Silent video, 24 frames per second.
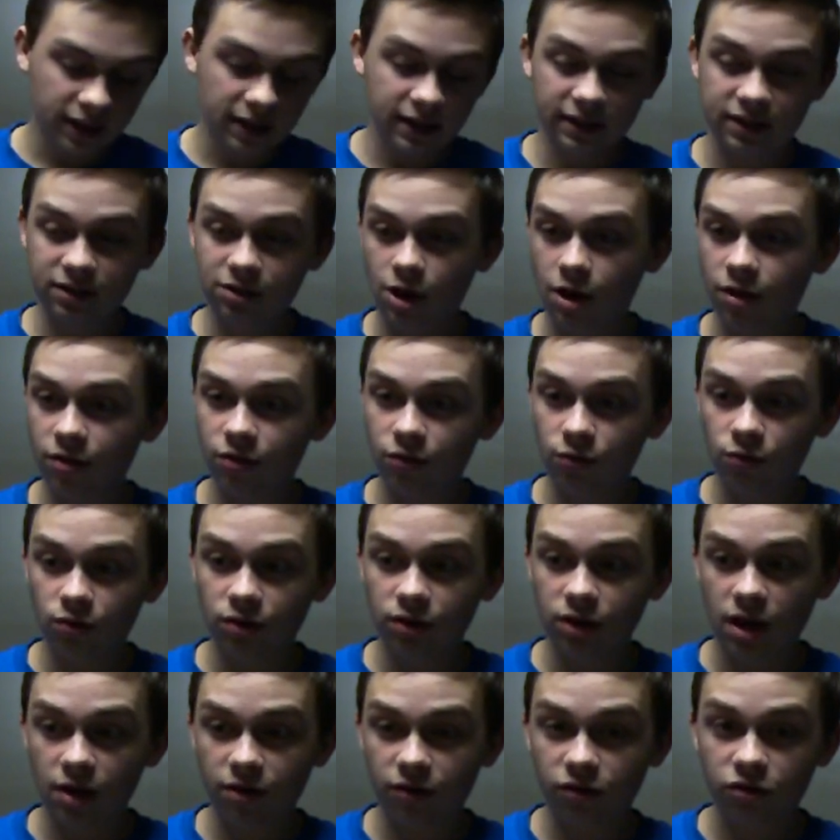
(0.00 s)
and it's gone through
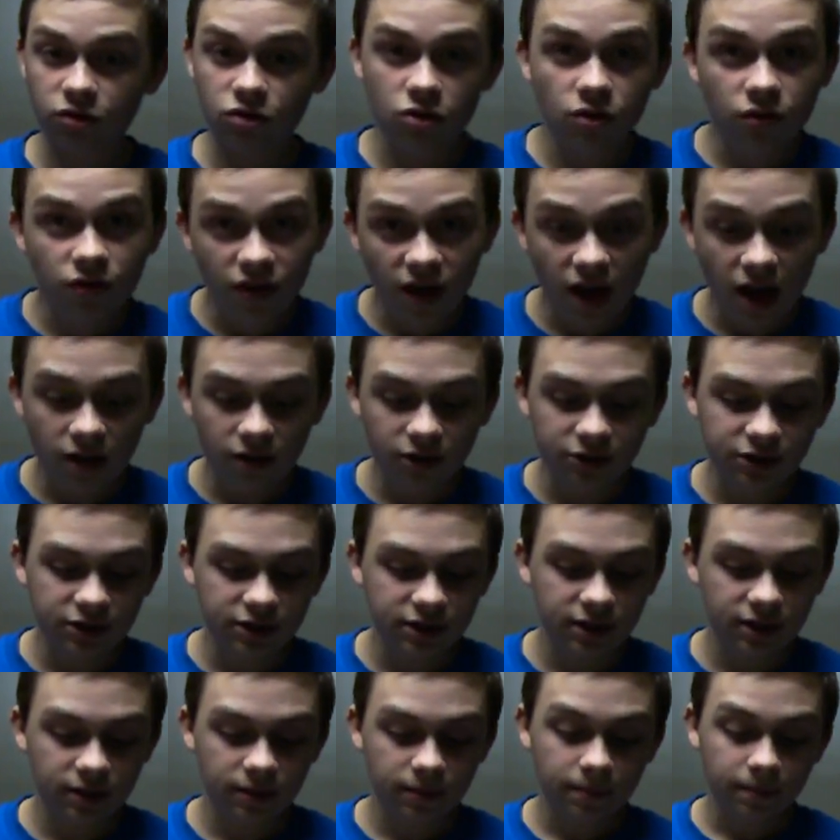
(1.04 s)
another
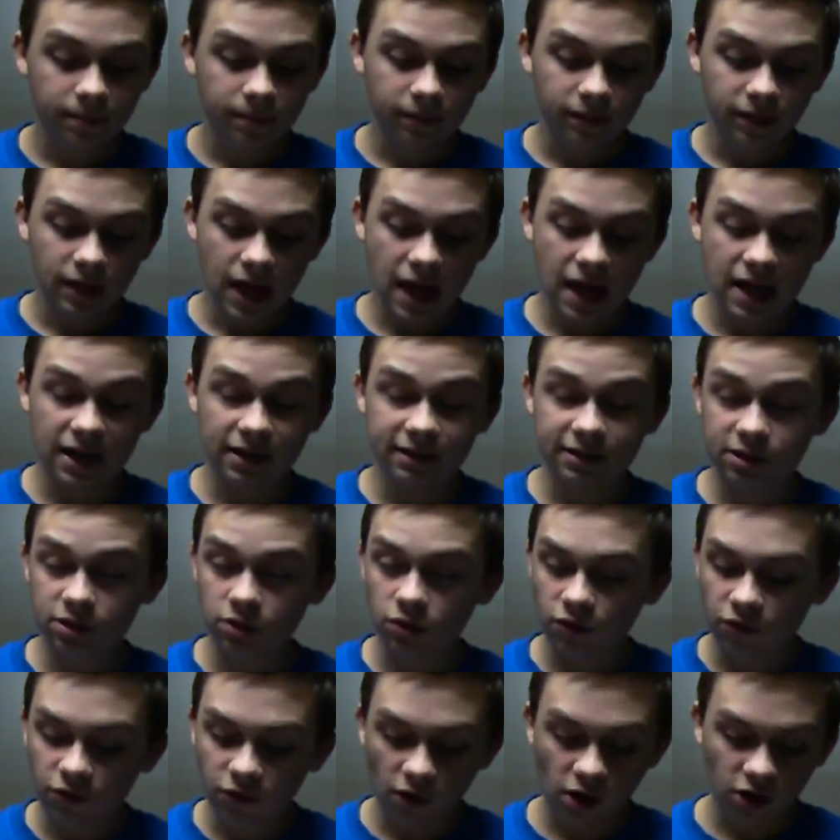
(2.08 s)
2,000, and it's
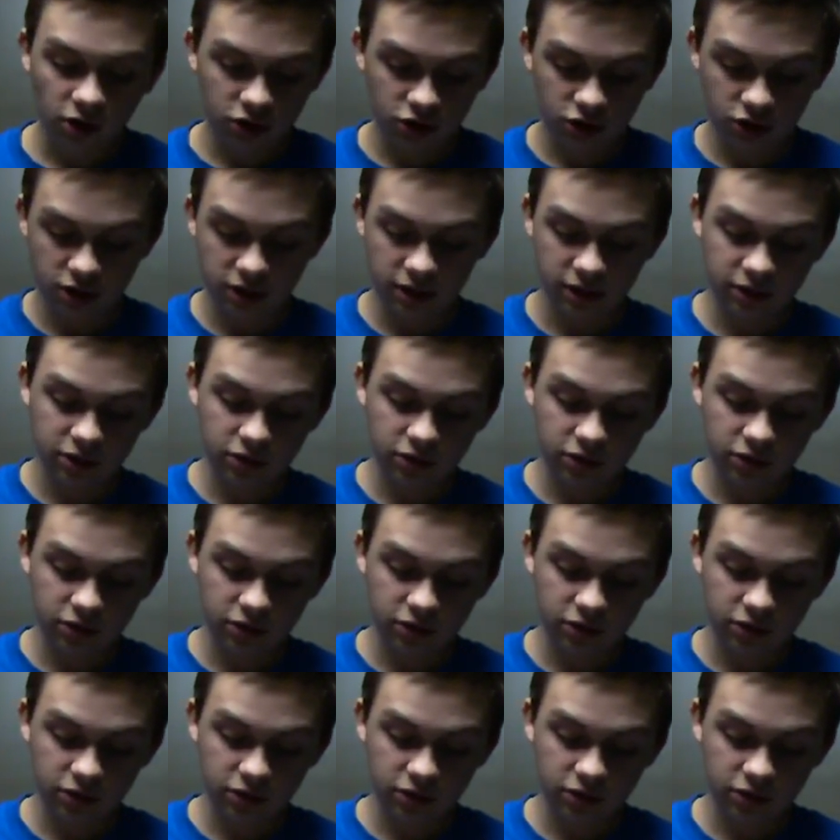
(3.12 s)
still functioning.